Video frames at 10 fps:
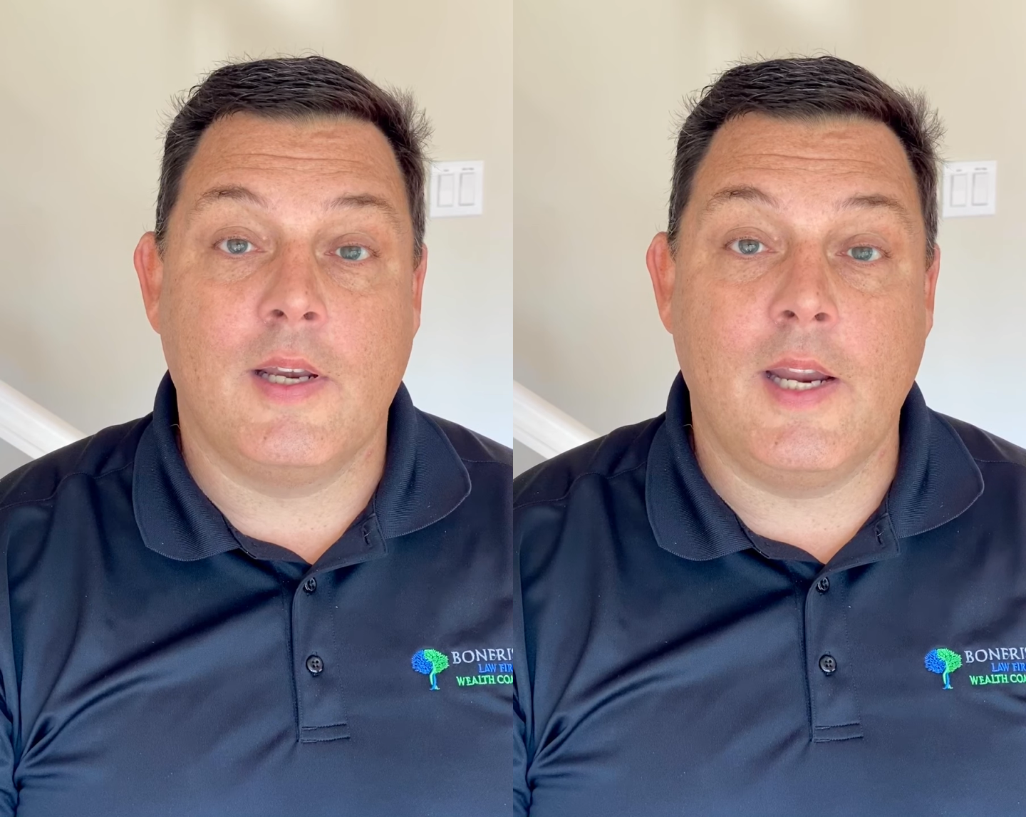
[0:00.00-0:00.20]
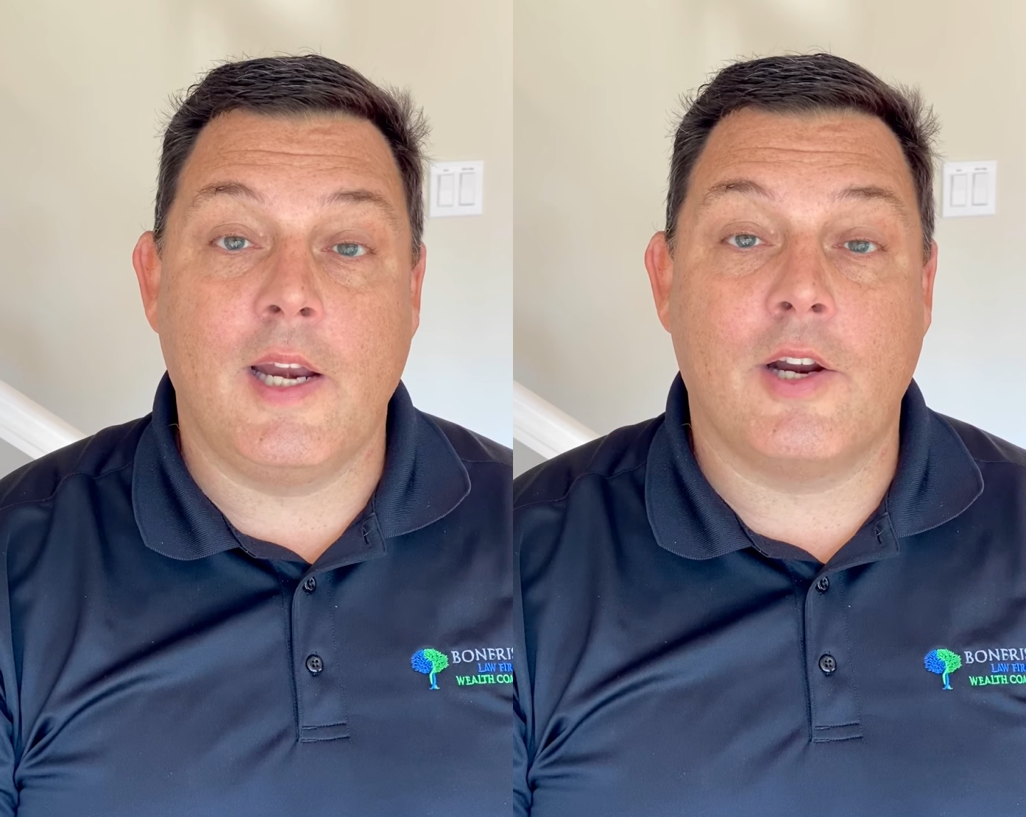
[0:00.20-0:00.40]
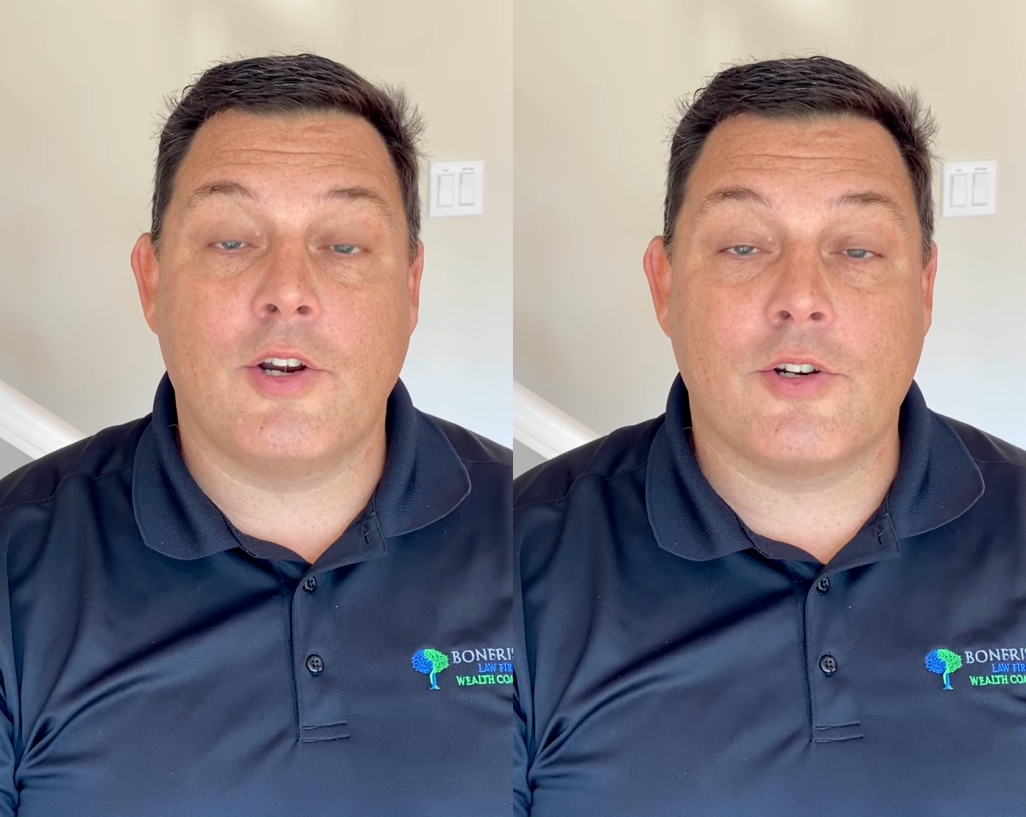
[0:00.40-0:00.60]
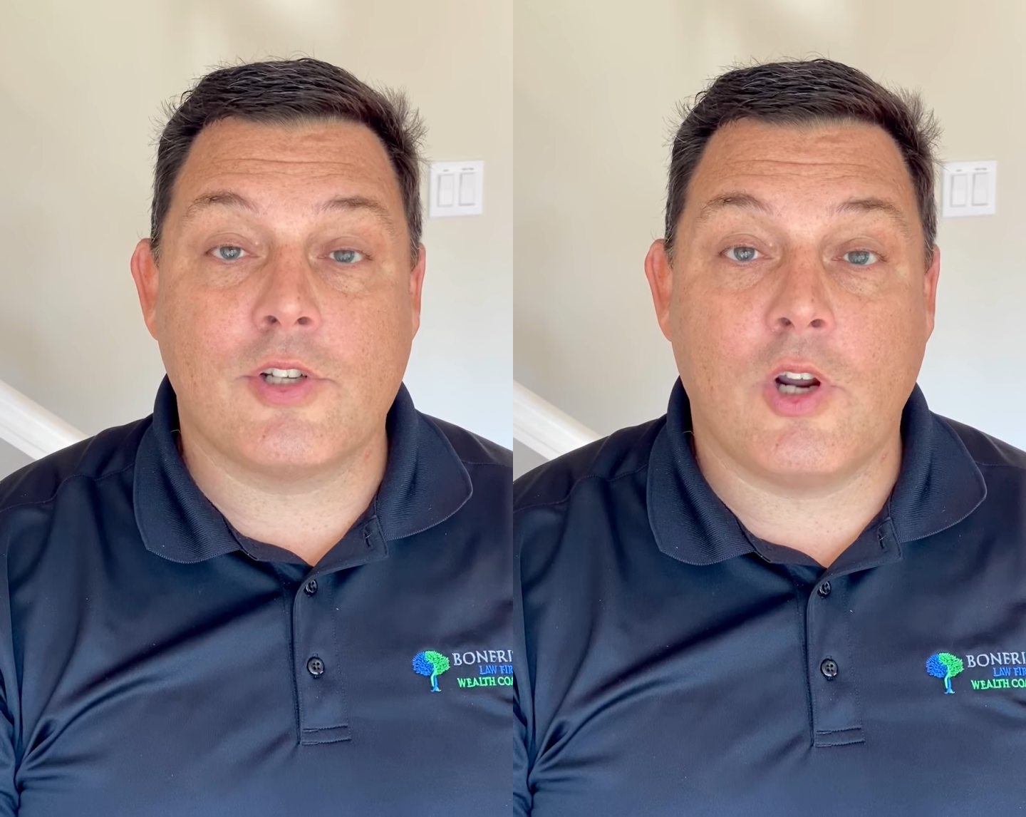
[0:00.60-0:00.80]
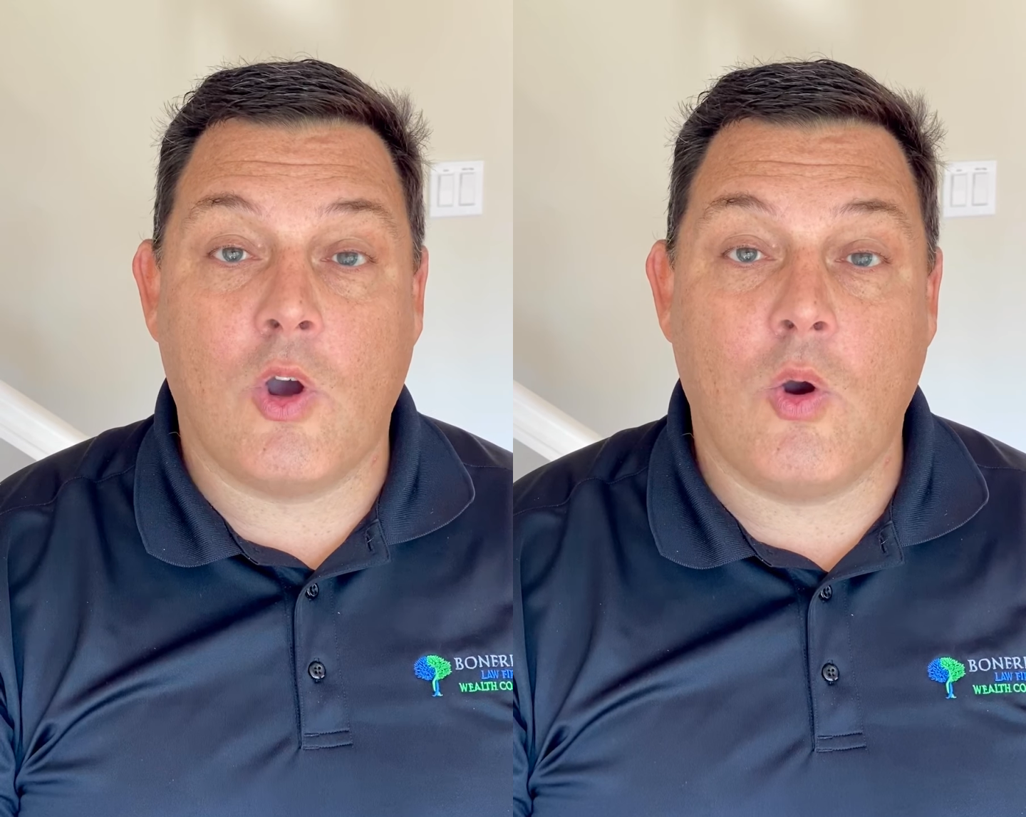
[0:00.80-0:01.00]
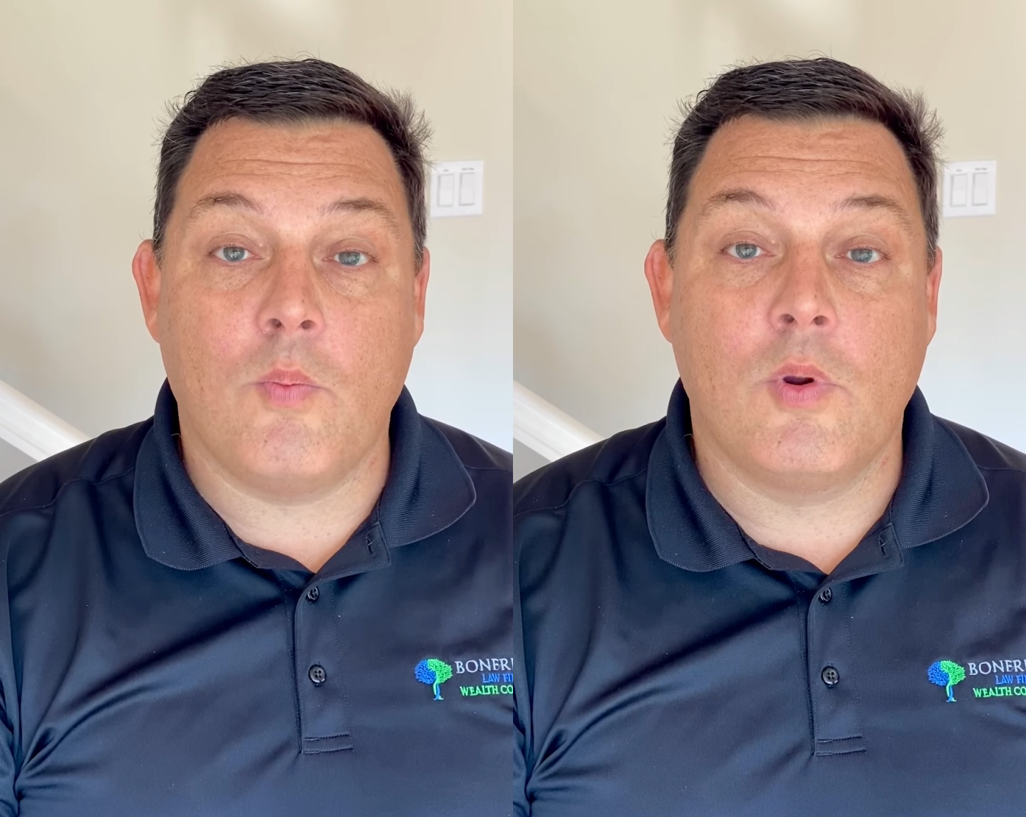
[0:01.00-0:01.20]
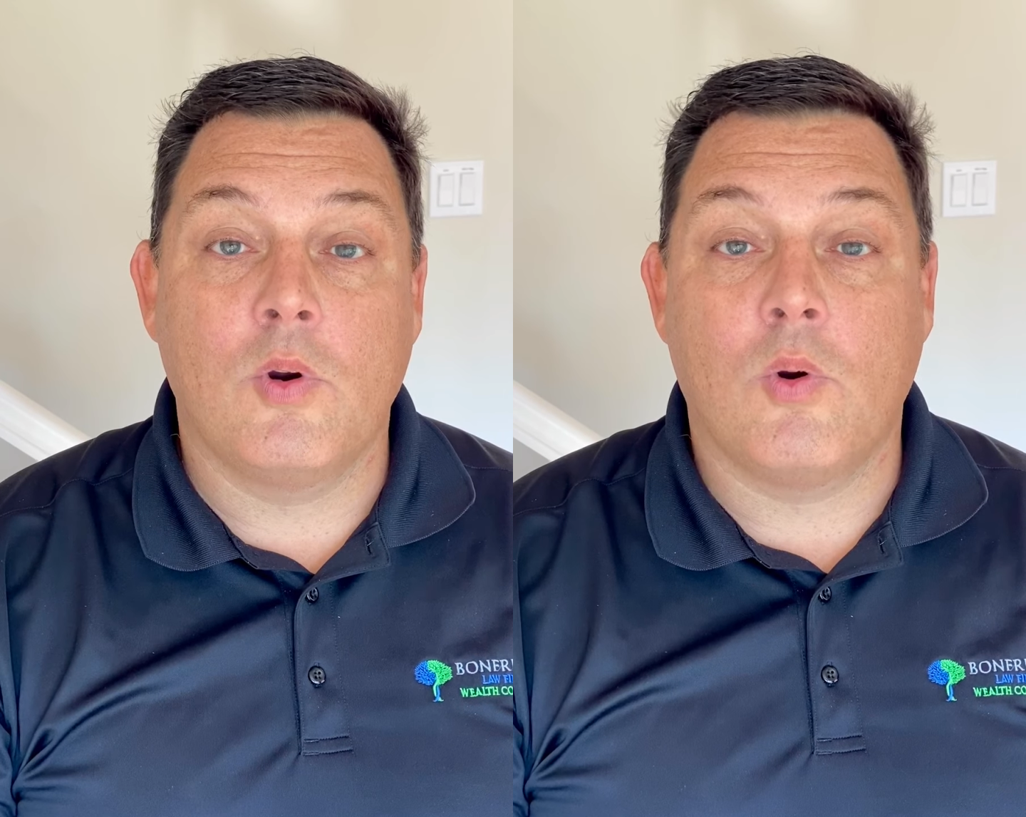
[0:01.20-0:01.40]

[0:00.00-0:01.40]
needing a nursing home